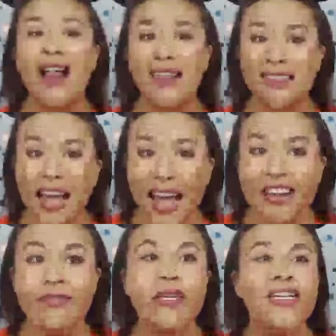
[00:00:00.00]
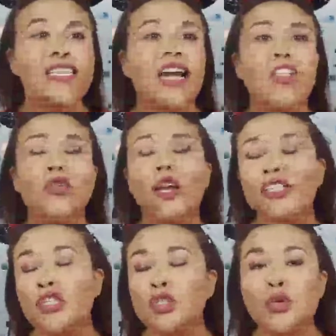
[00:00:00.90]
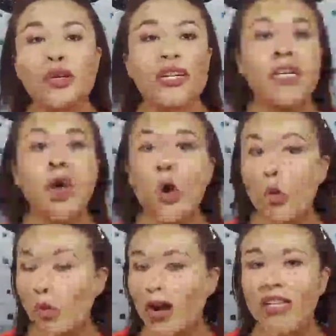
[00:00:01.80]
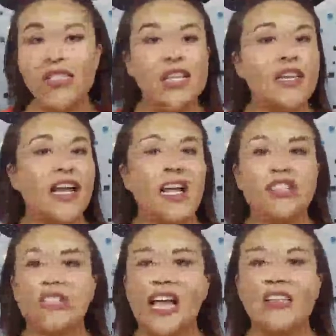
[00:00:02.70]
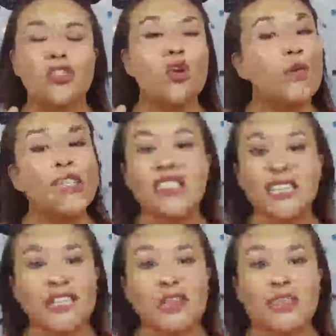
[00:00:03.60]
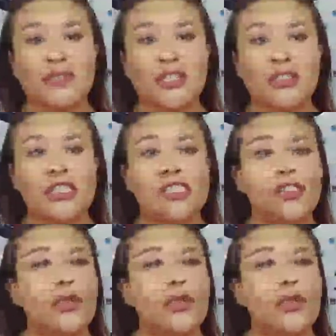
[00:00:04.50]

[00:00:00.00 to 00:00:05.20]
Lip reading: live, because I tried to do it once and I had just had so many technical difficulties,